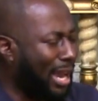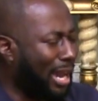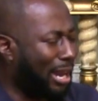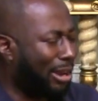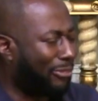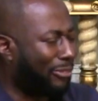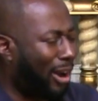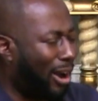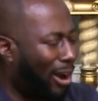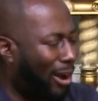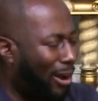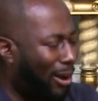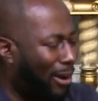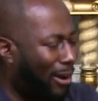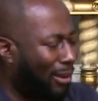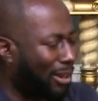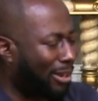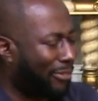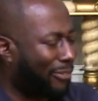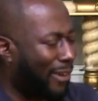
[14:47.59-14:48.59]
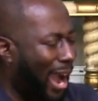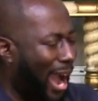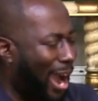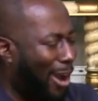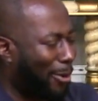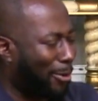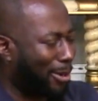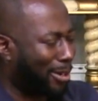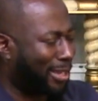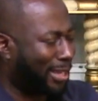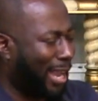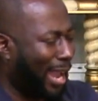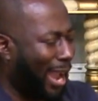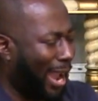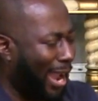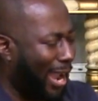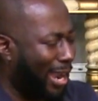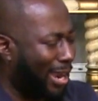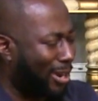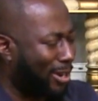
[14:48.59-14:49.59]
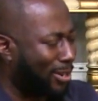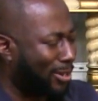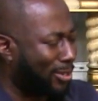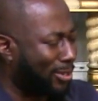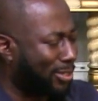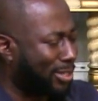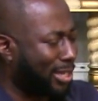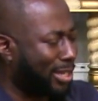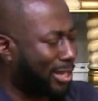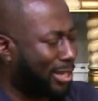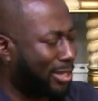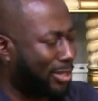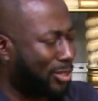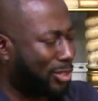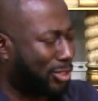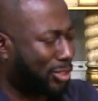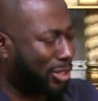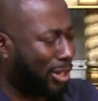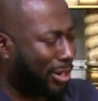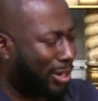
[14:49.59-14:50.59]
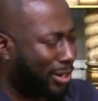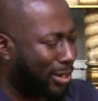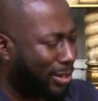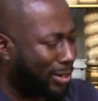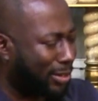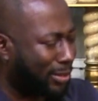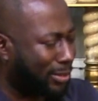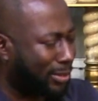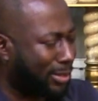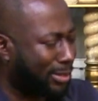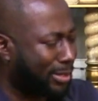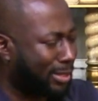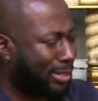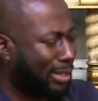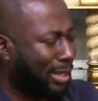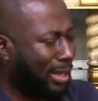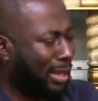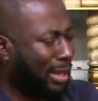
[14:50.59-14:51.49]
of all of our cares and concerns